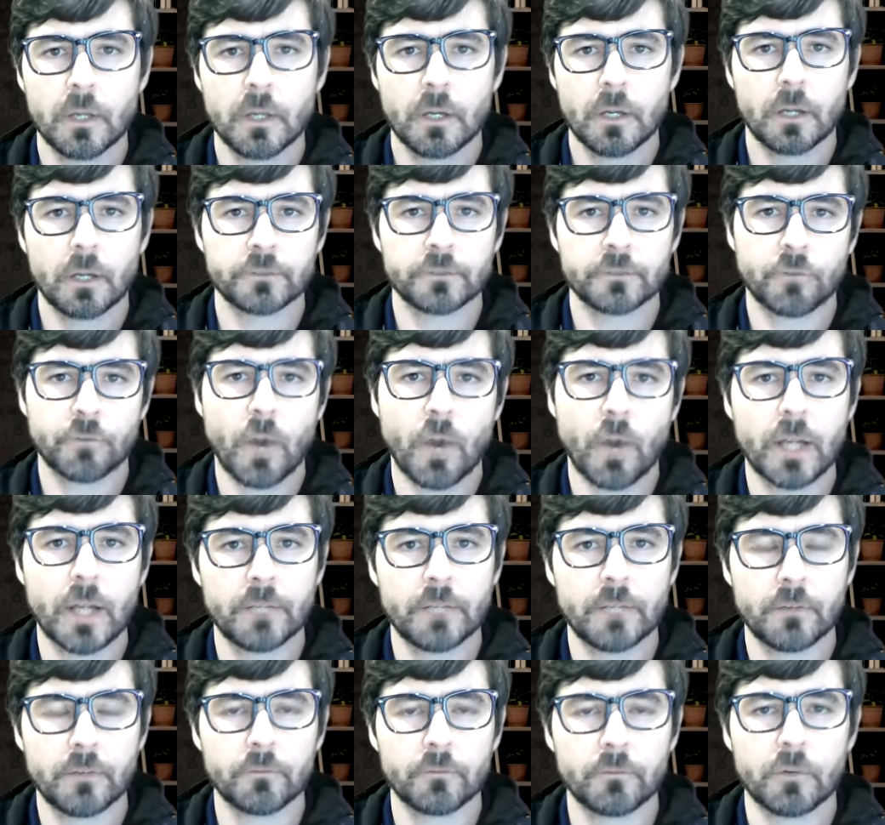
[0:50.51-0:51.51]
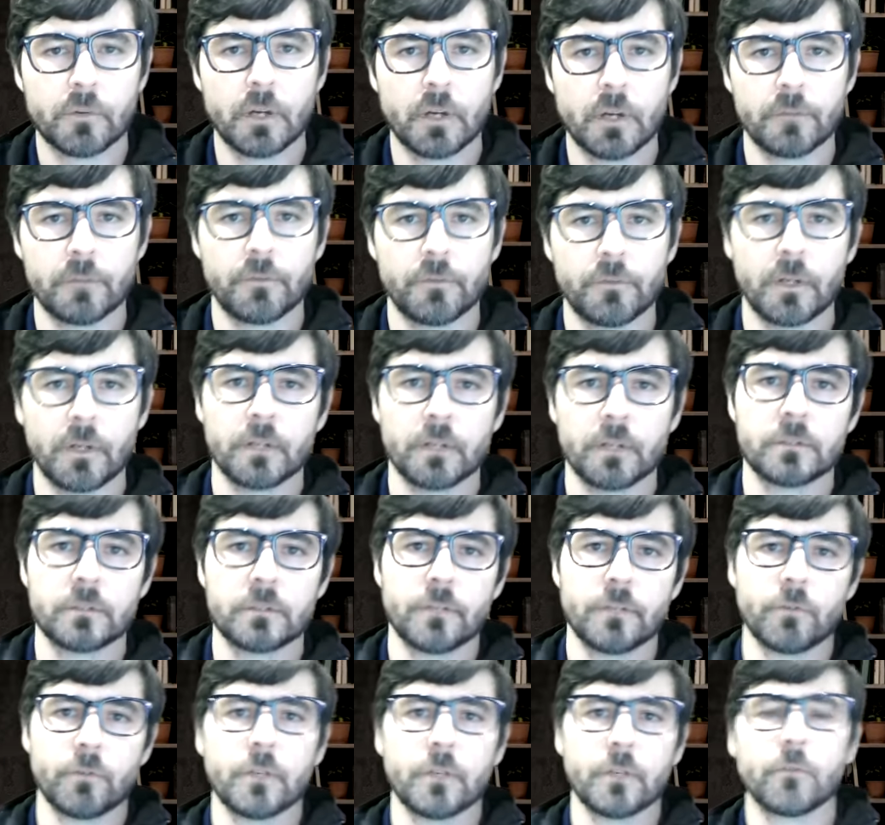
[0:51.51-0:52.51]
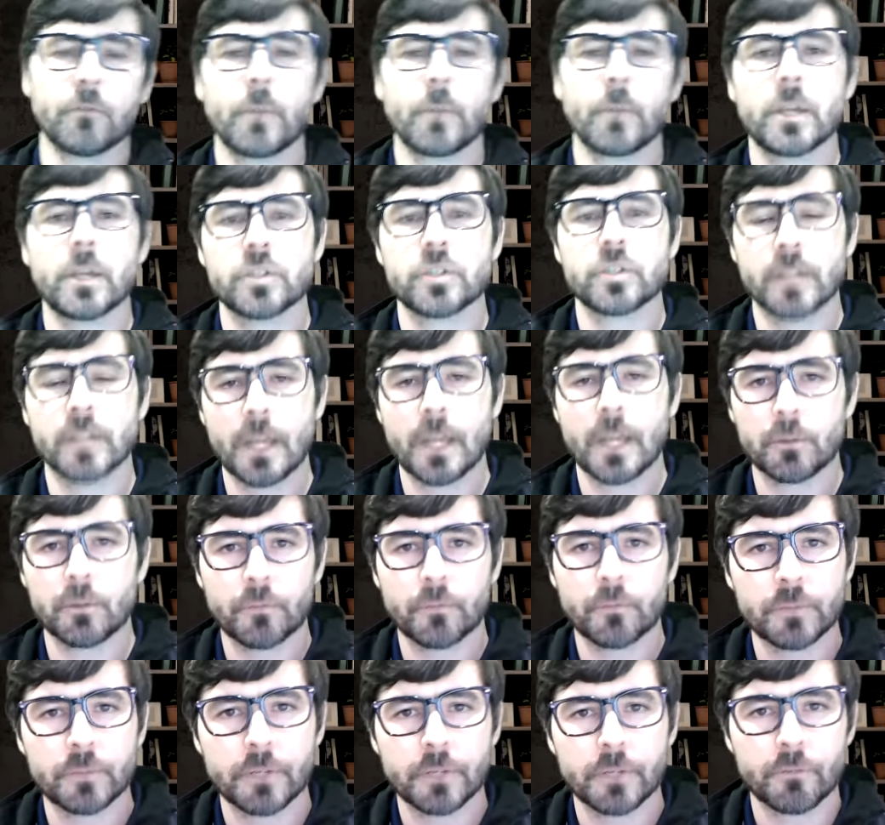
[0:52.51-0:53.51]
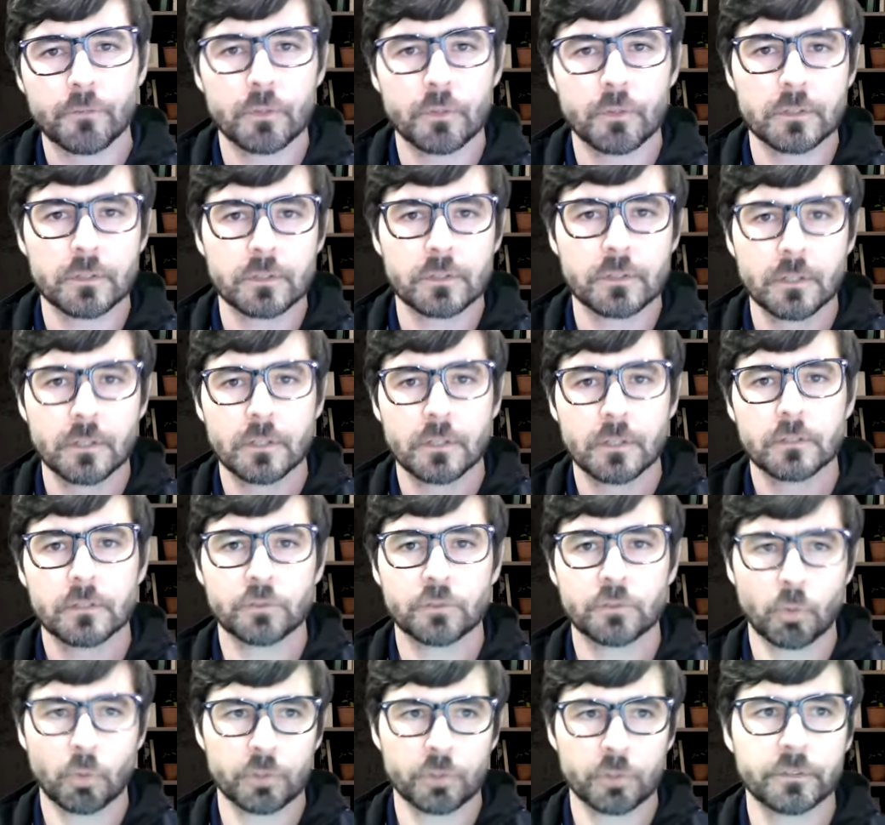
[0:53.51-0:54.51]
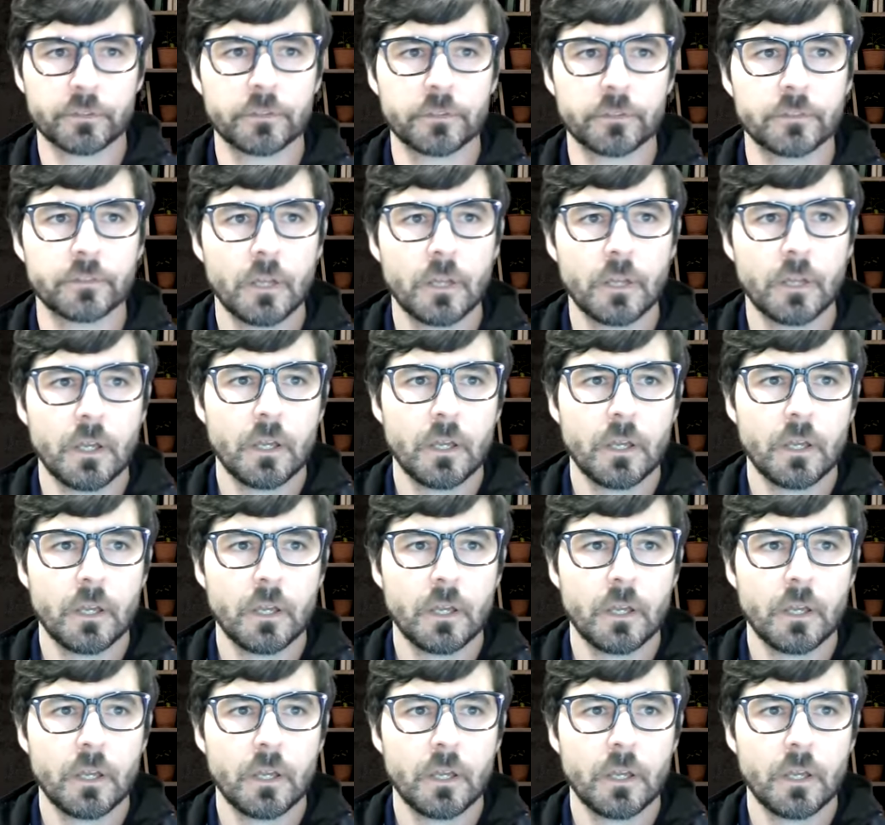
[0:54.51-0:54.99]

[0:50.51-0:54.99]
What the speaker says: It's a variety of different information gathered from different sources.